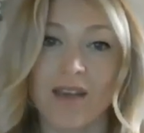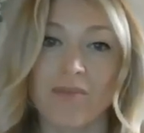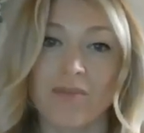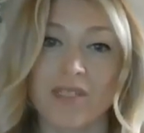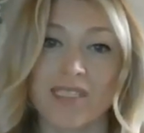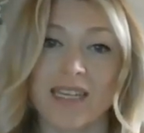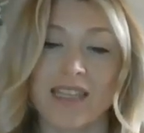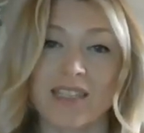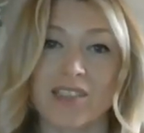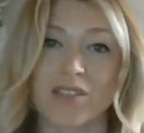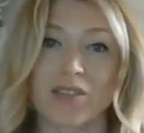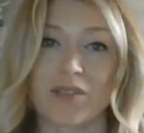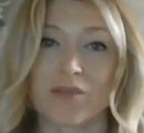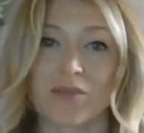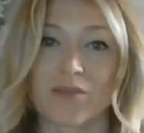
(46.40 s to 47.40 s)

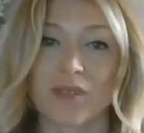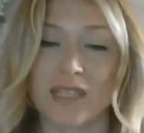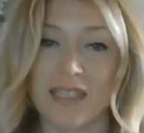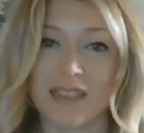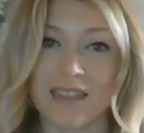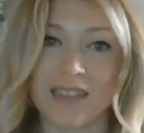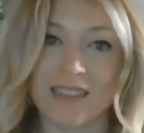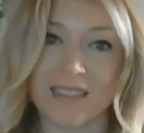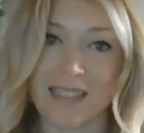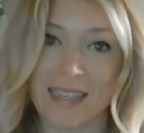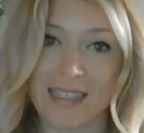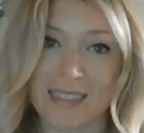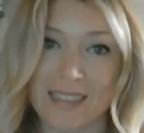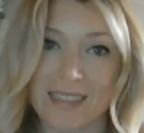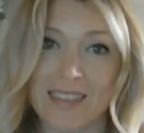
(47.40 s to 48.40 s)
potential within their
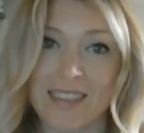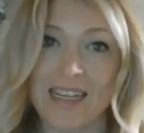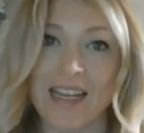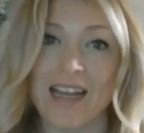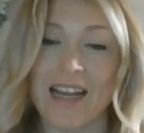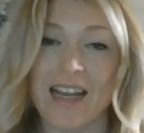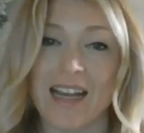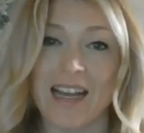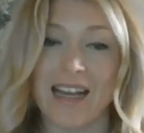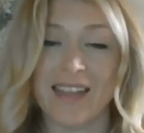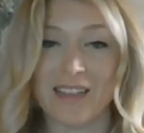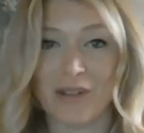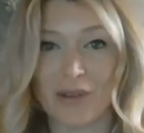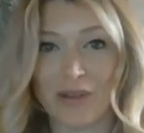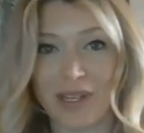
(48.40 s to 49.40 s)
sector and
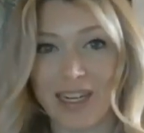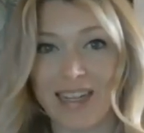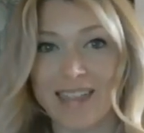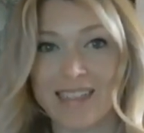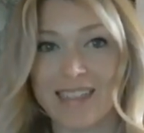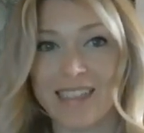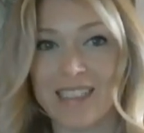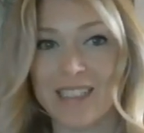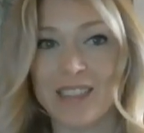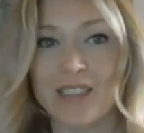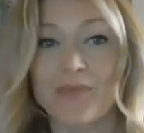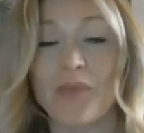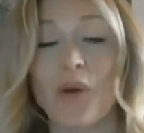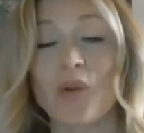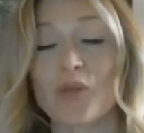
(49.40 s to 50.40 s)
their organisations,
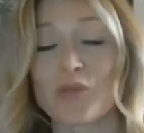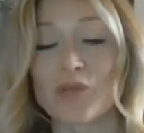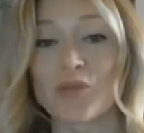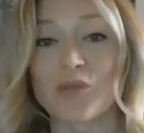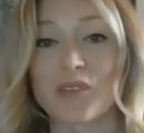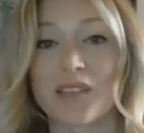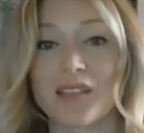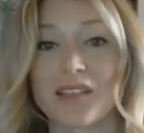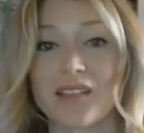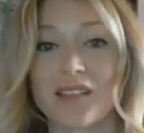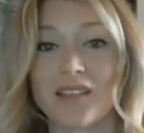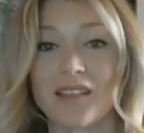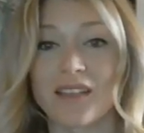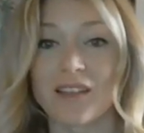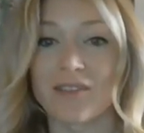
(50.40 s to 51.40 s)
but also within
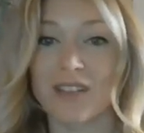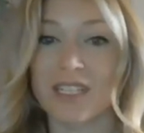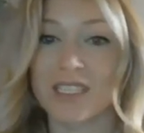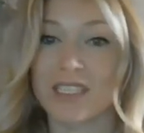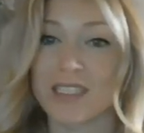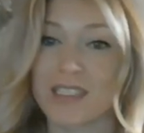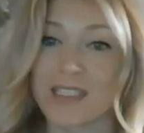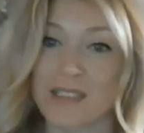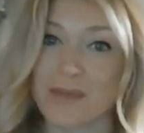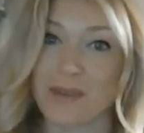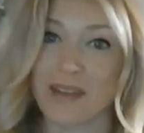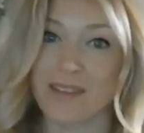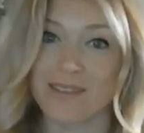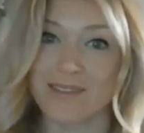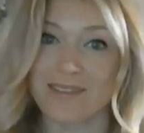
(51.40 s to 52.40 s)
their regions as
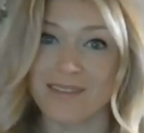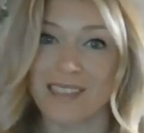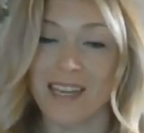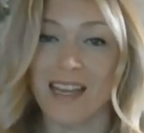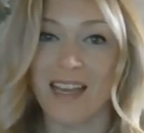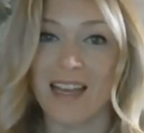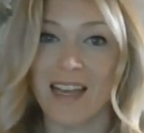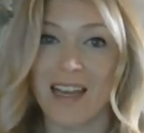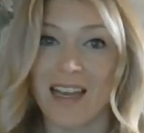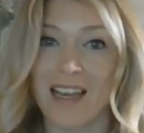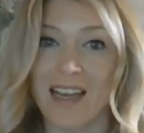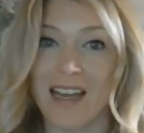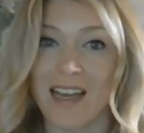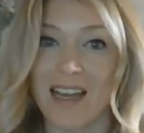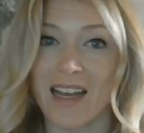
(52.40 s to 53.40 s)
well.
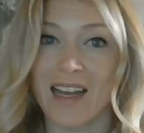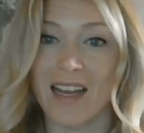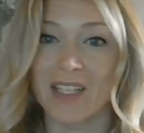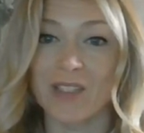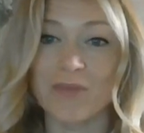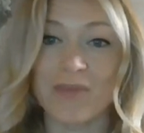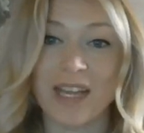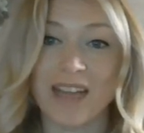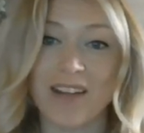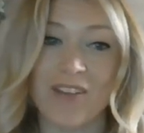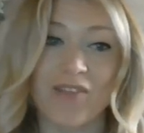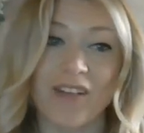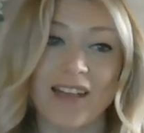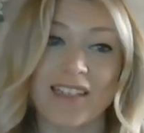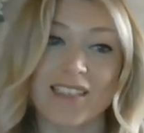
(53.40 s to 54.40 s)
Alumni are
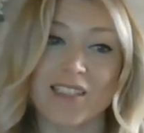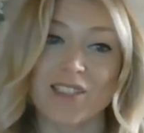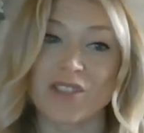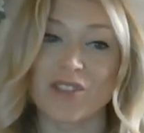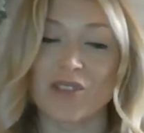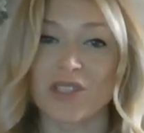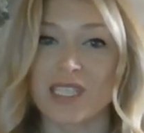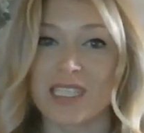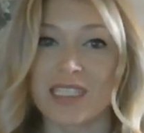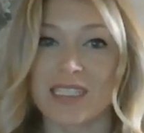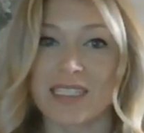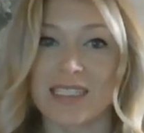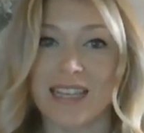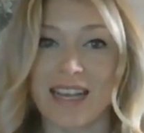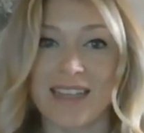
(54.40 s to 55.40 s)
invited to join
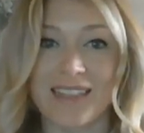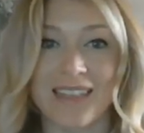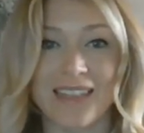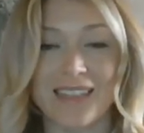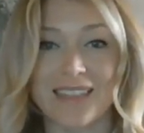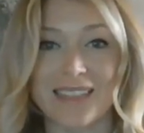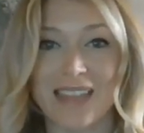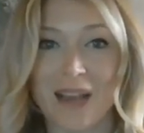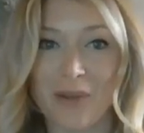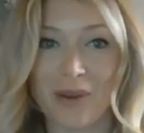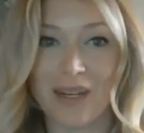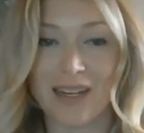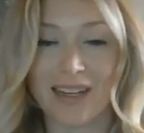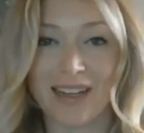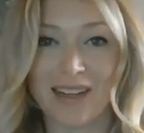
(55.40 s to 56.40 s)
CISL's
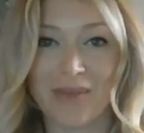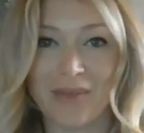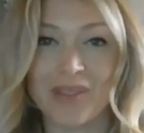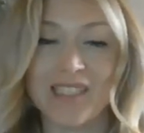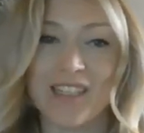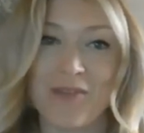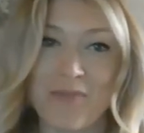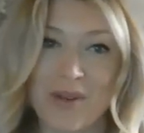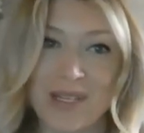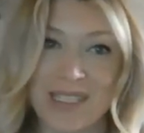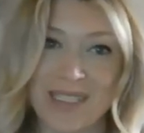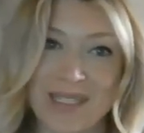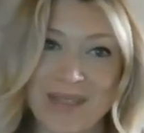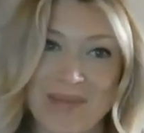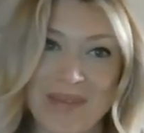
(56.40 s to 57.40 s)
network once they've
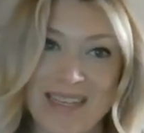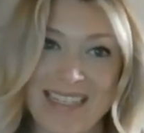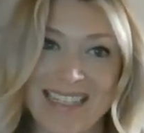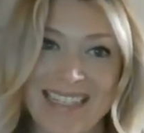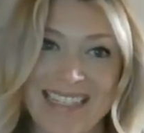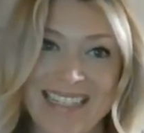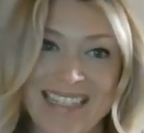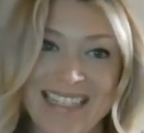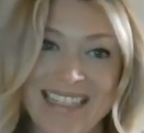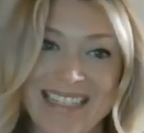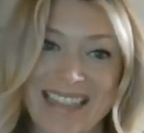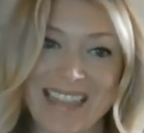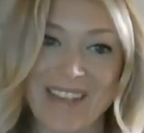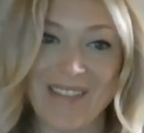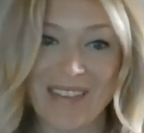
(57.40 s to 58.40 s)
participated in
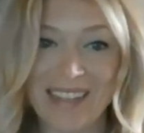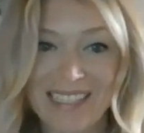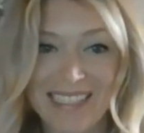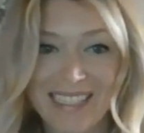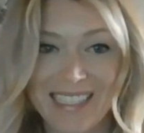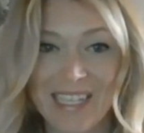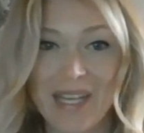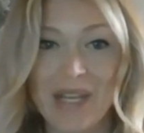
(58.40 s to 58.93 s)
the event,